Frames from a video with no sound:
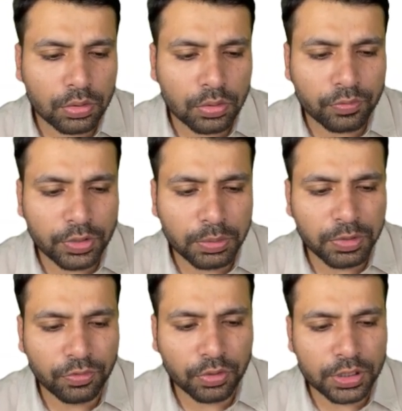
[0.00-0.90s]
we'll be
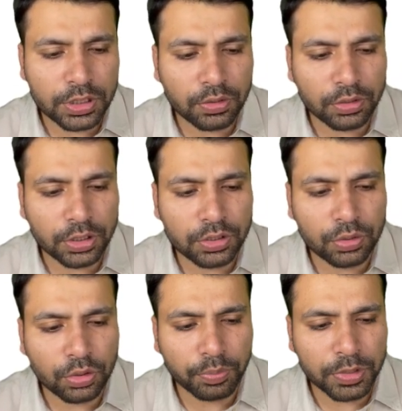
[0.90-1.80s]
focusing on these
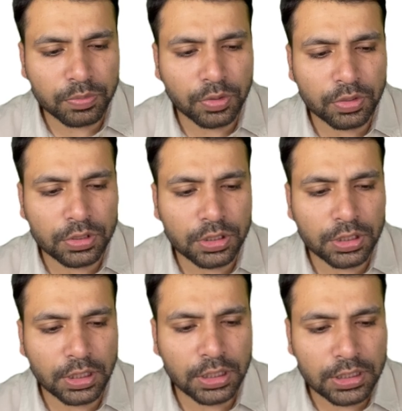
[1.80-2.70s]
two topics because these
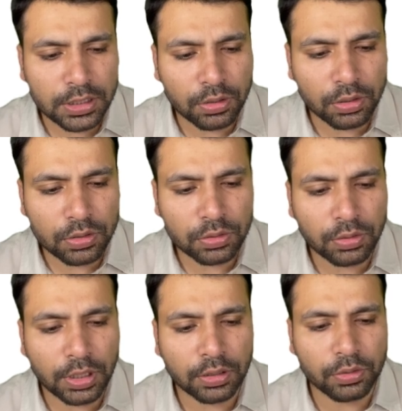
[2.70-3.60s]
are easy also,
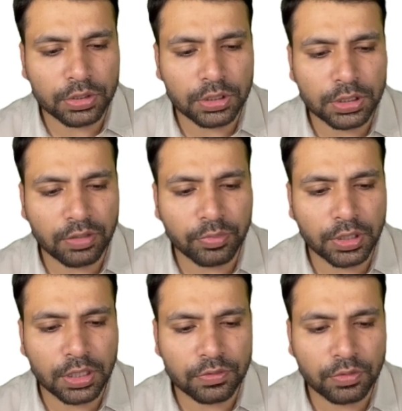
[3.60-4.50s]
and questions have been
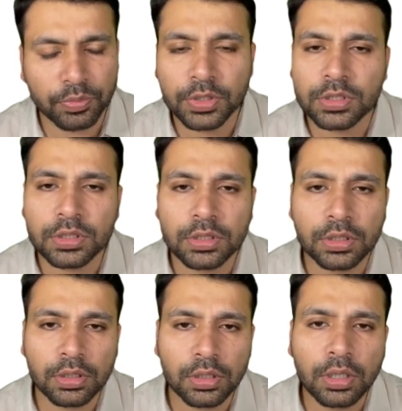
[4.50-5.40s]
asked from this
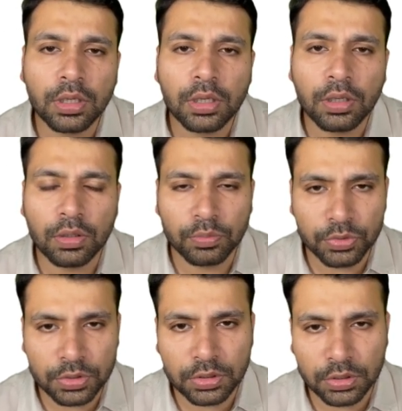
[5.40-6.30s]

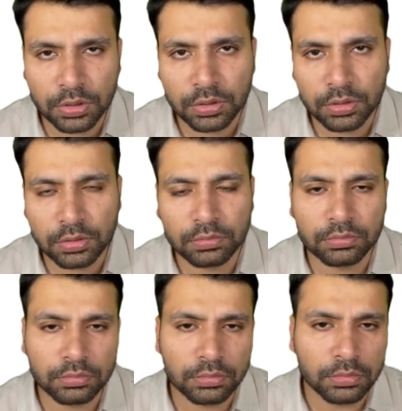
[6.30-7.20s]
almost
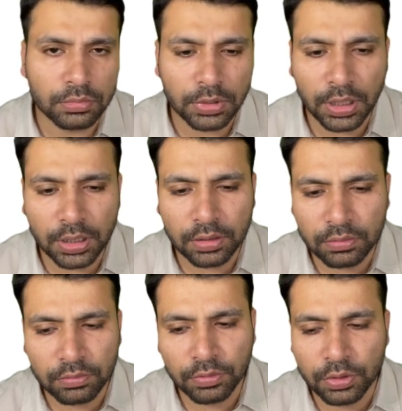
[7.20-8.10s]
like
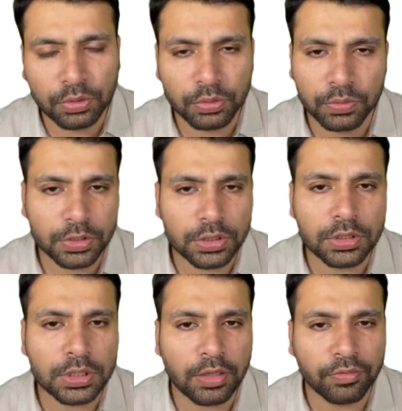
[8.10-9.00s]
one or two
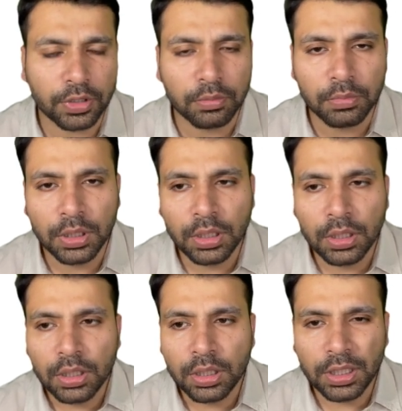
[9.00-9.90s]
questions have come
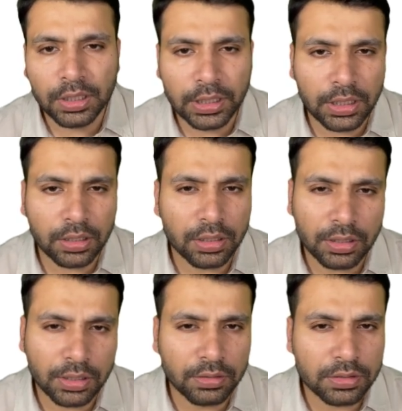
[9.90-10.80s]
in
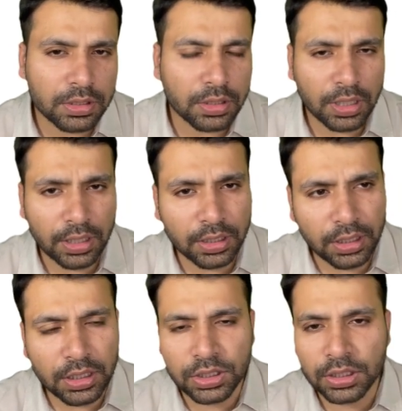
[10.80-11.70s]
in
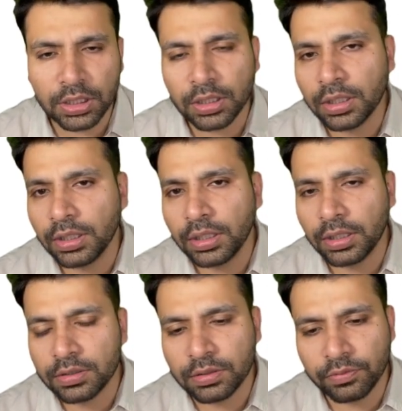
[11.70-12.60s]
each year
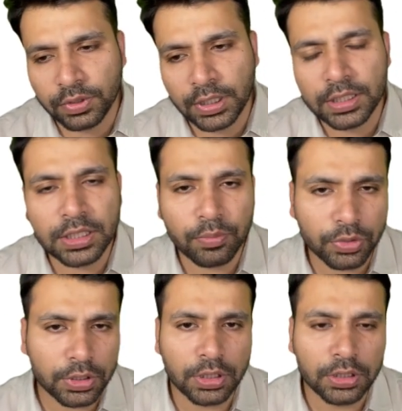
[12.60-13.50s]
in one exam or
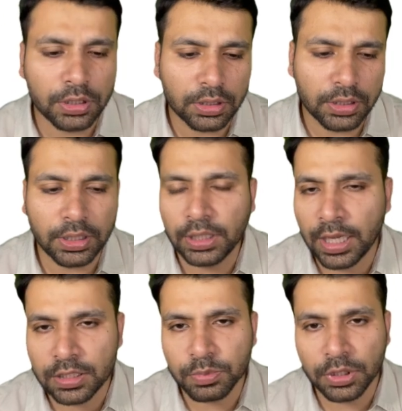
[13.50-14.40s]
the other. It
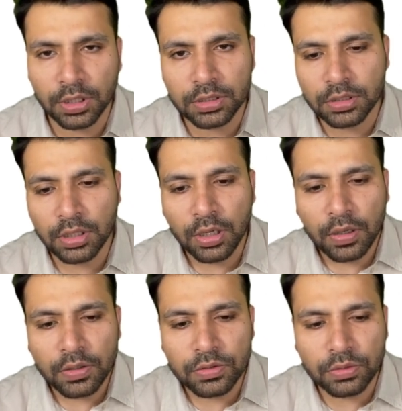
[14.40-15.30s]
has been asked,
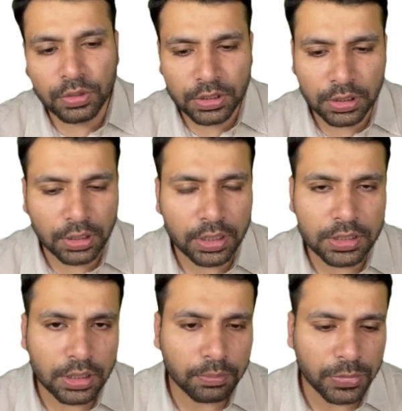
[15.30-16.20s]
so it's
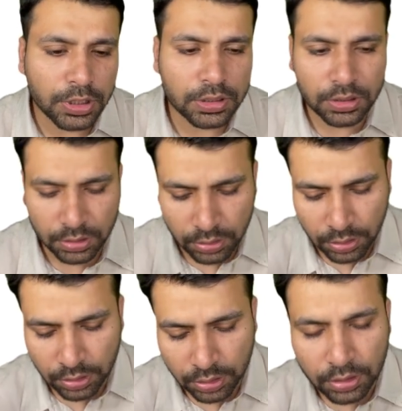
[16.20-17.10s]
interesting. Please
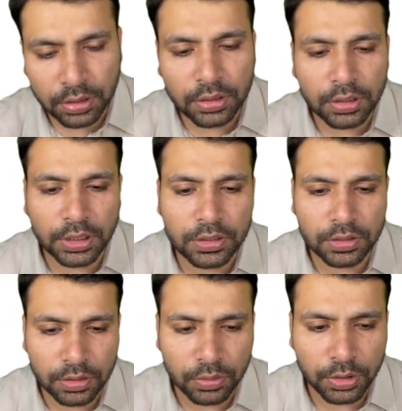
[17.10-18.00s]
let's
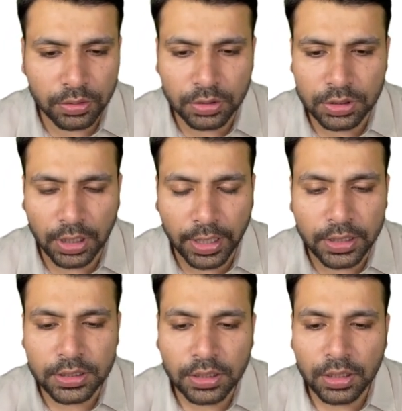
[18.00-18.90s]
go into the
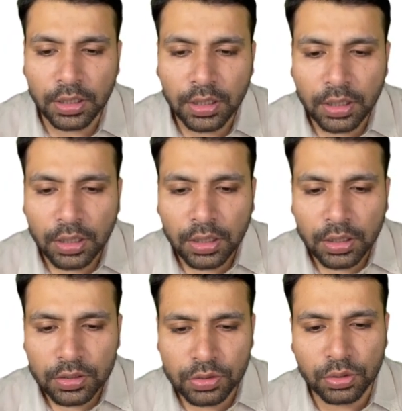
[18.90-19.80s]
slides.
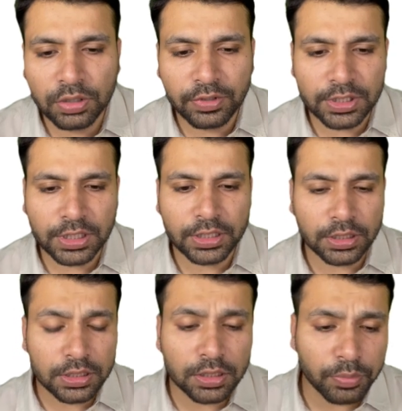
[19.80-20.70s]
So liver
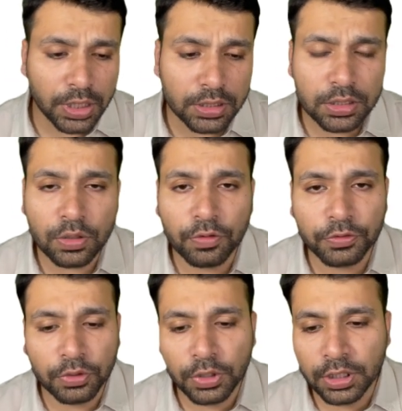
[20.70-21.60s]
resection is the mainstay
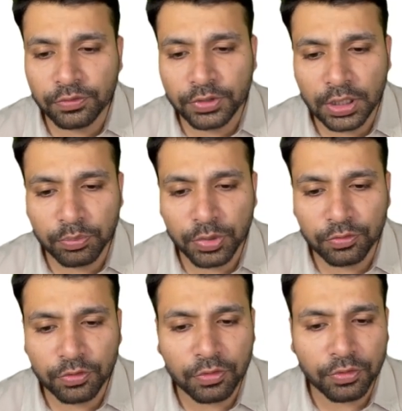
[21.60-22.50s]
of curative therapy
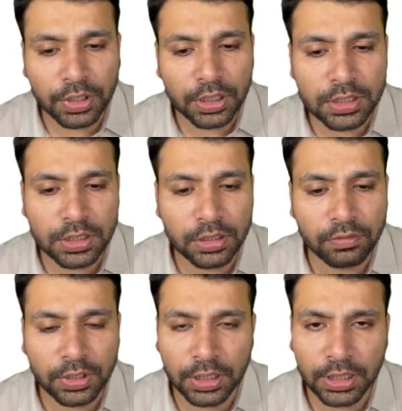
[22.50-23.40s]
for various
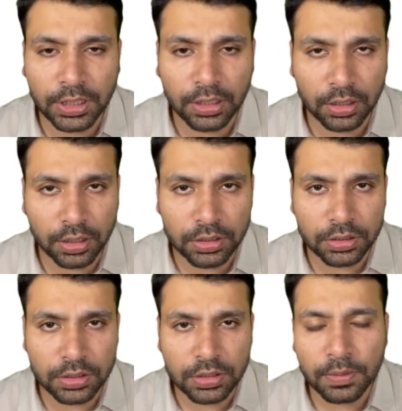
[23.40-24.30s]
liver related
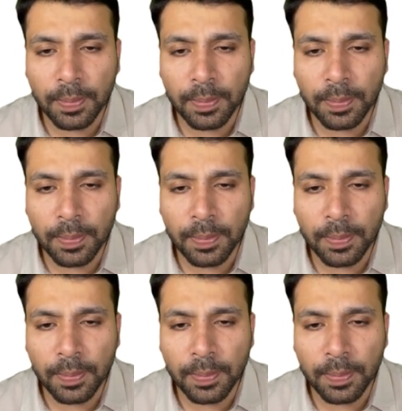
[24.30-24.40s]
conditions.